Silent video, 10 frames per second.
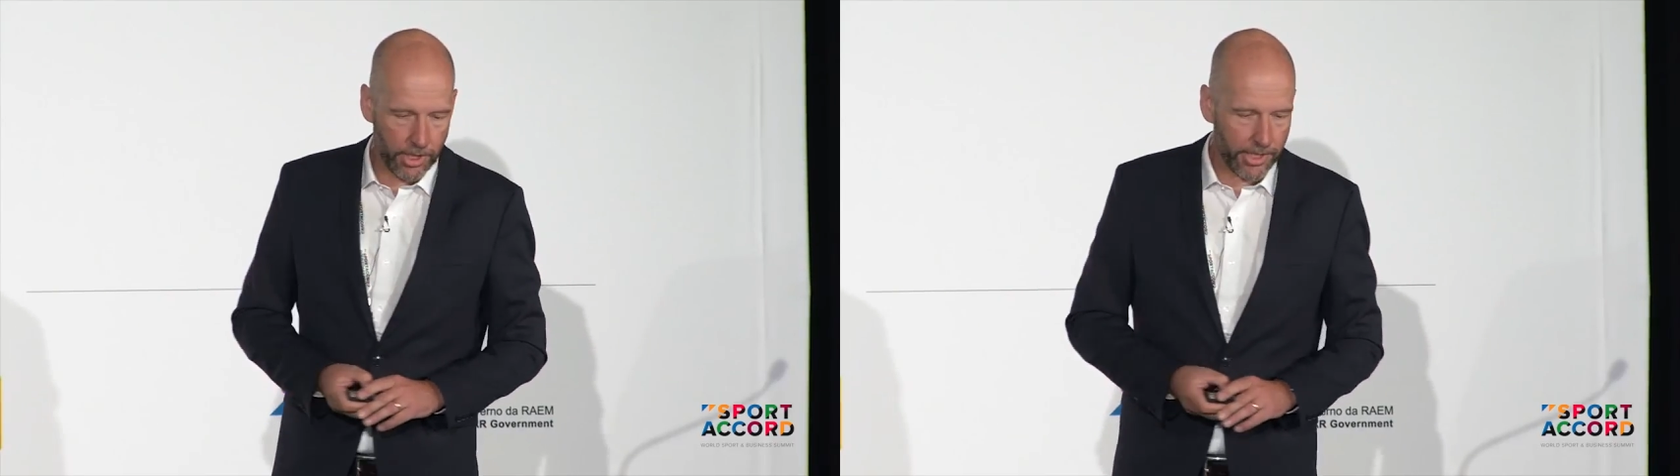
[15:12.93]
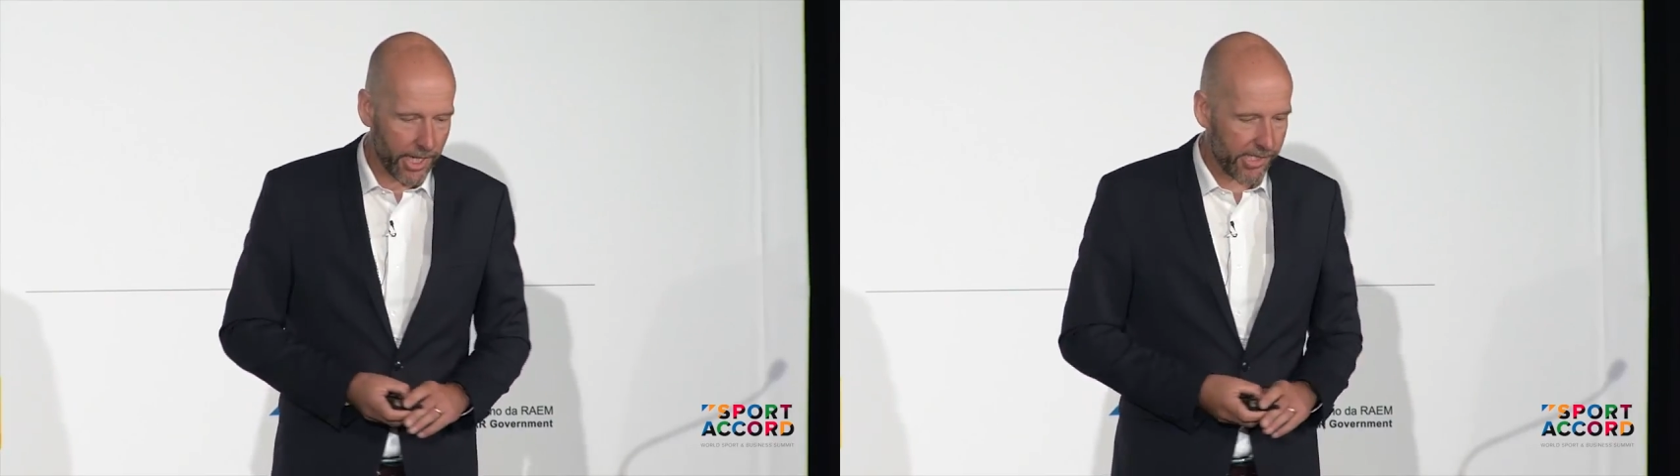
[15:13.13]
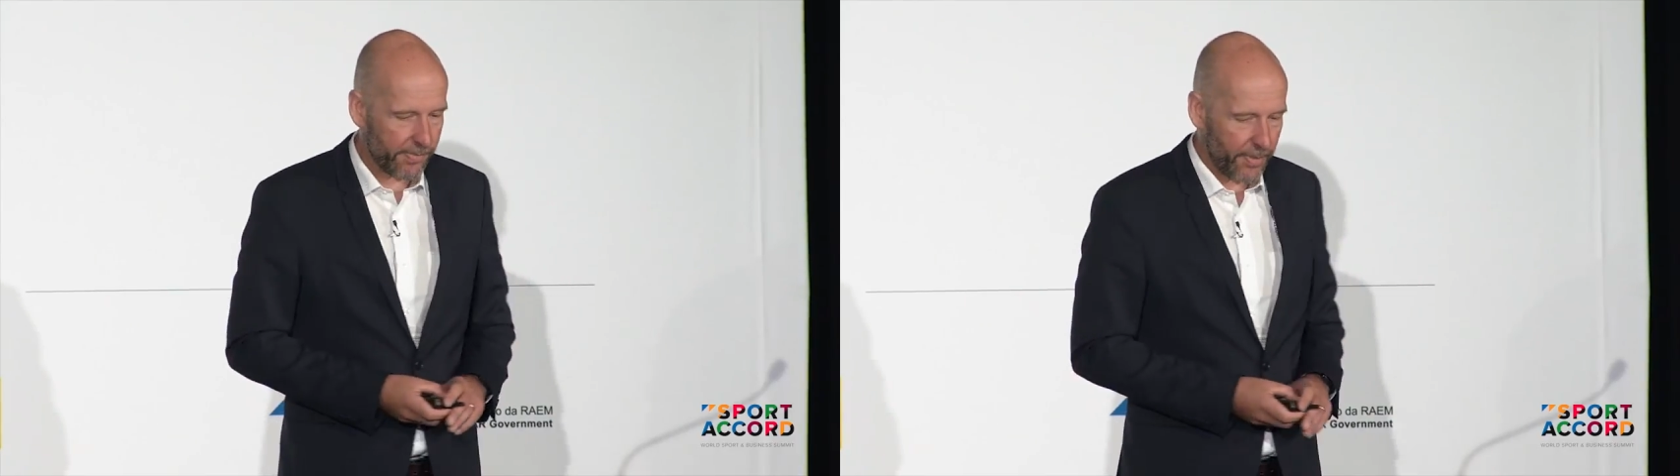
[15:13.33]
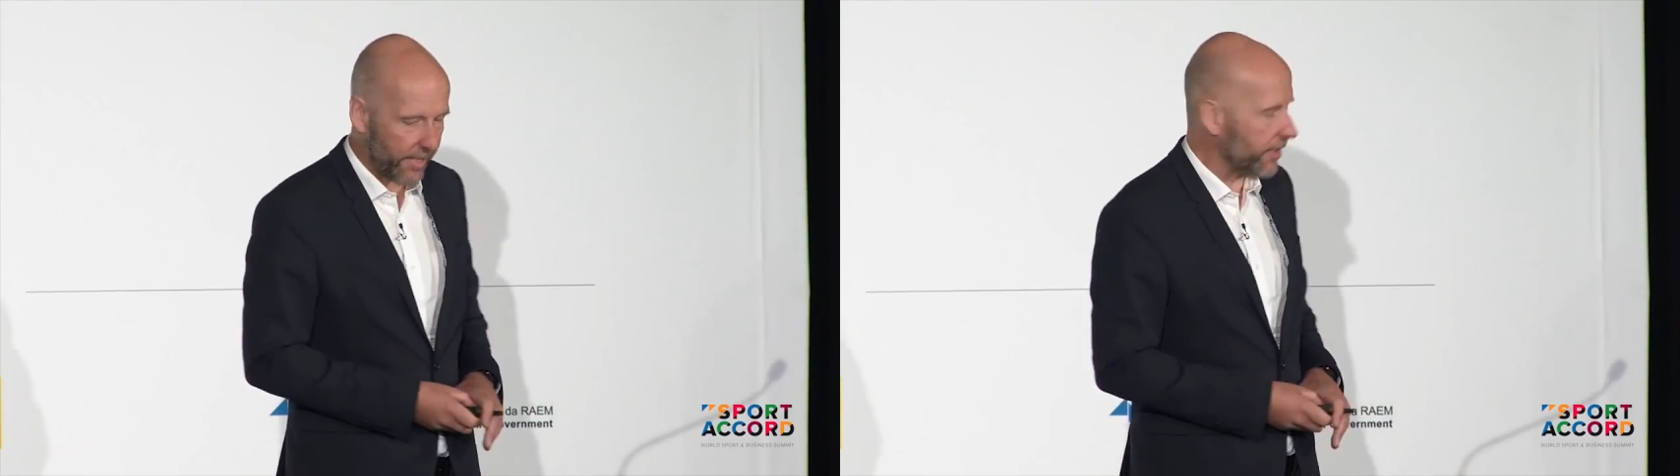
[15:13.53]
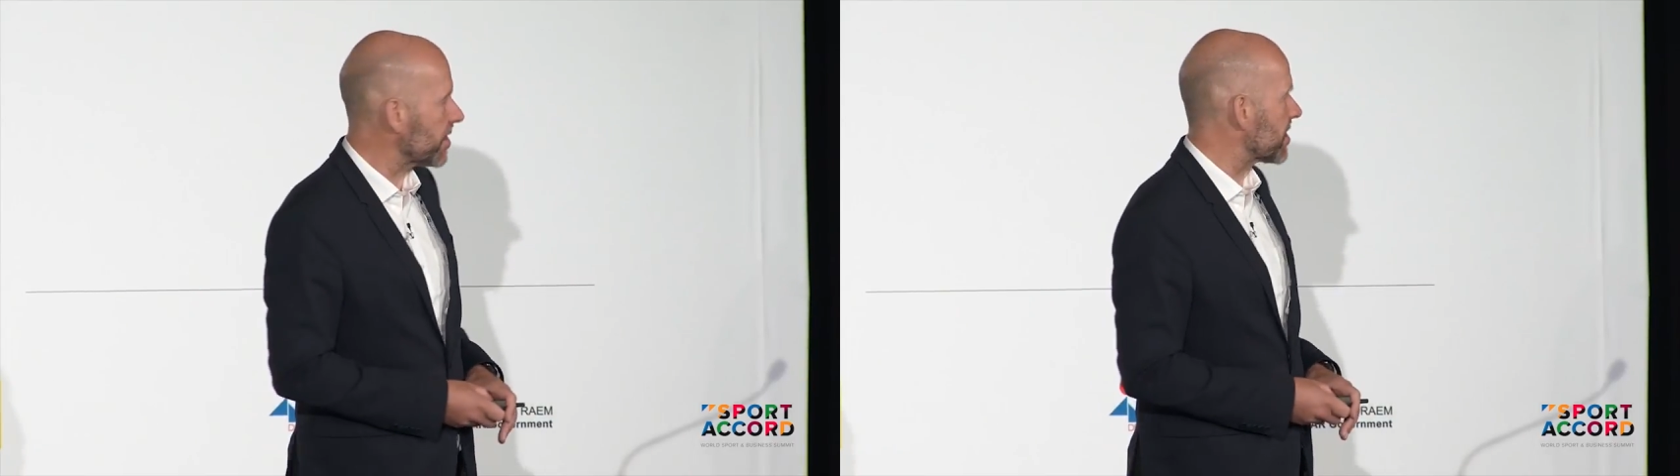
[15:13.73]
a nice
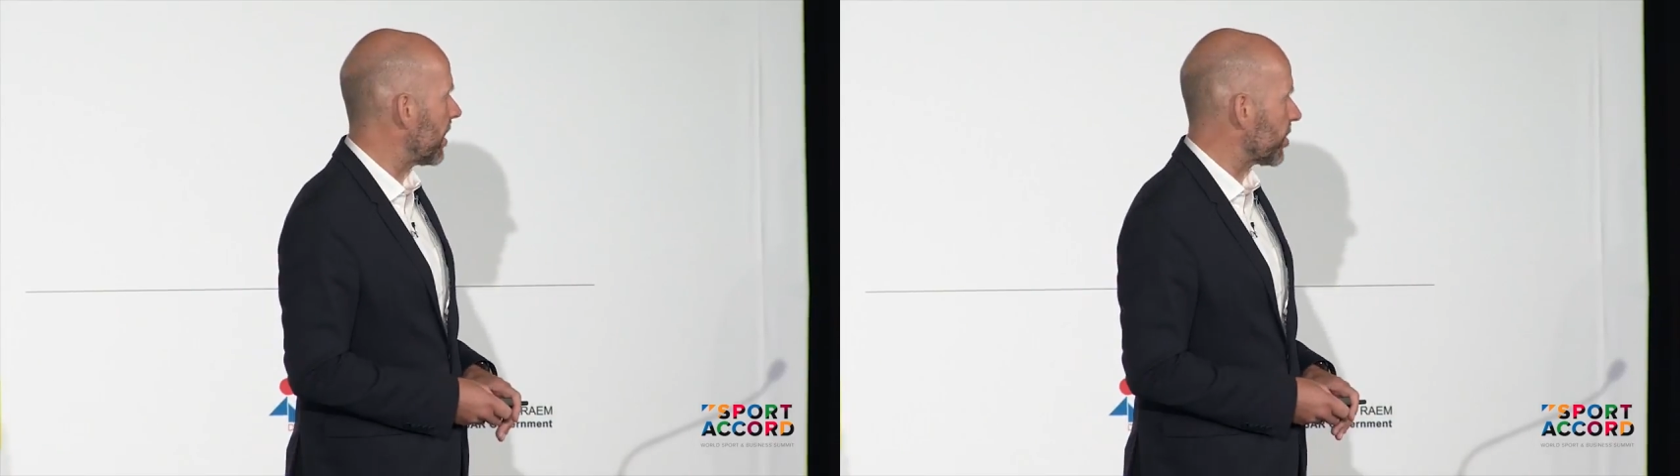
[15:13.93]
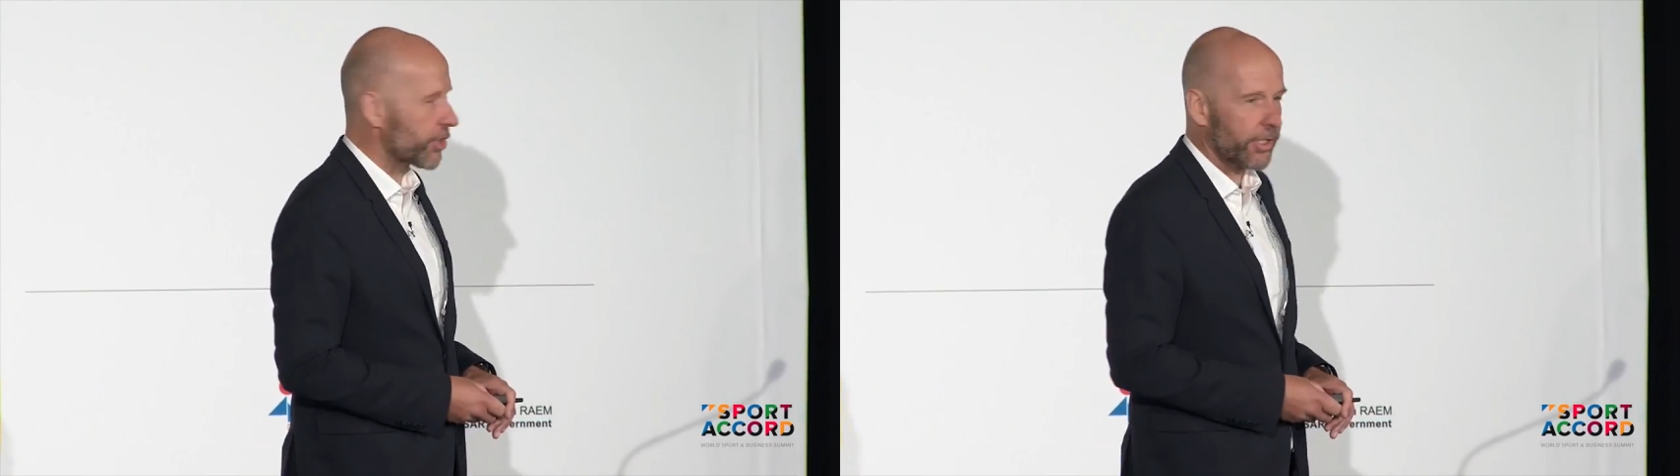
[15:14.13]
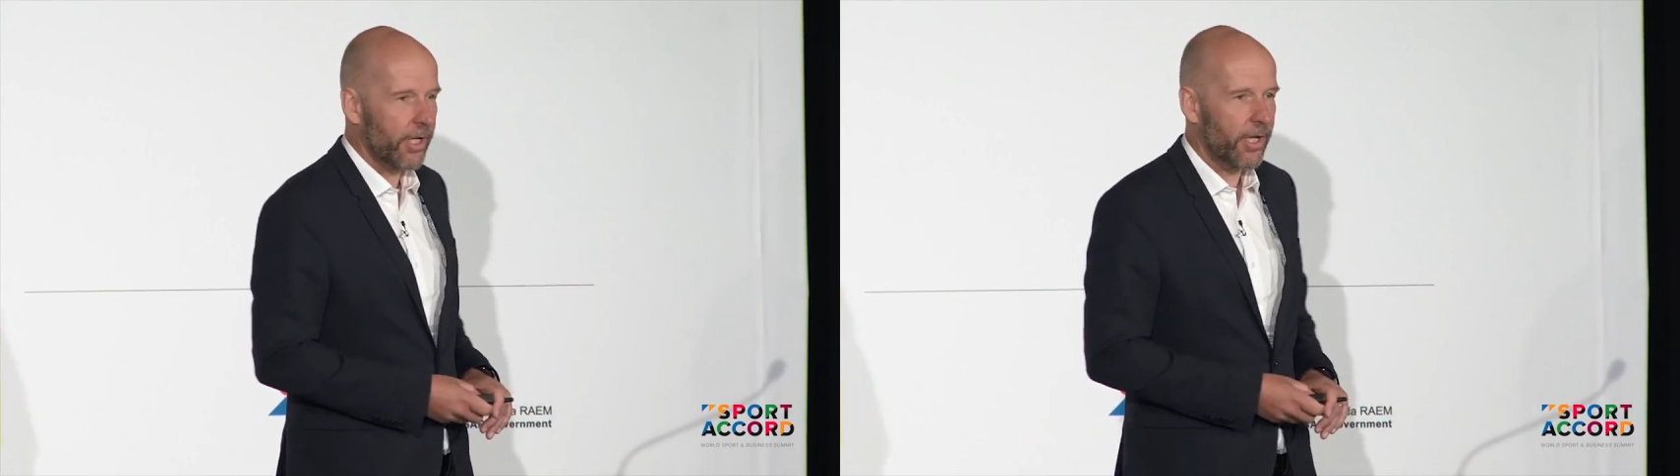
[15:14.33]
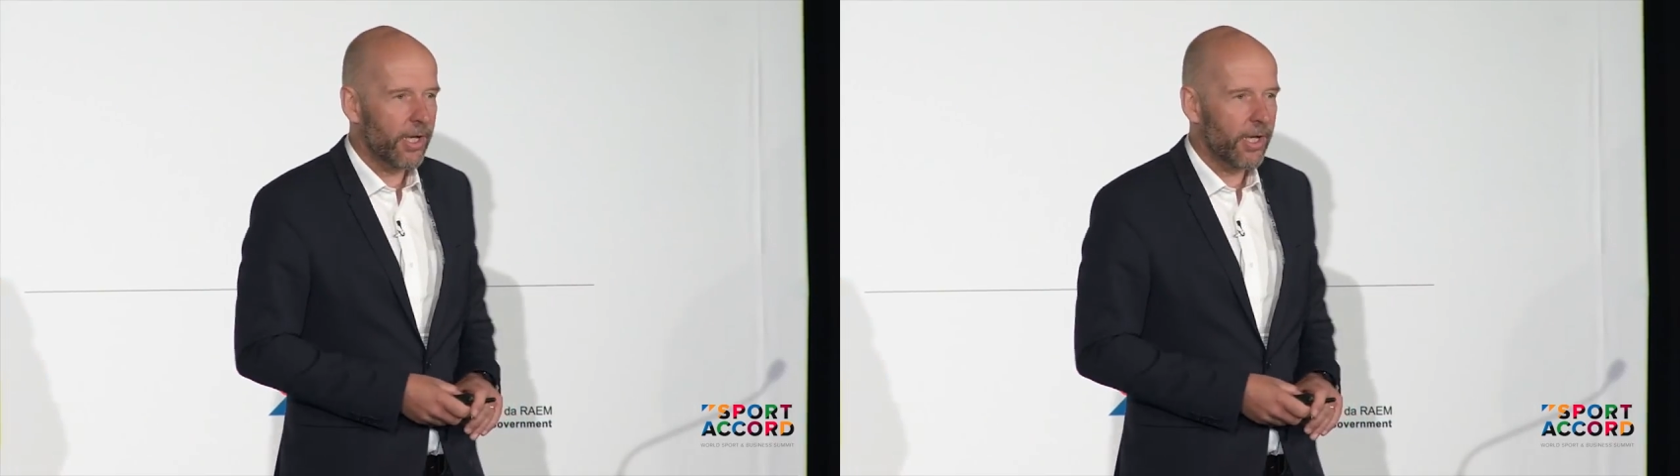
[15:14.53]
panel discussion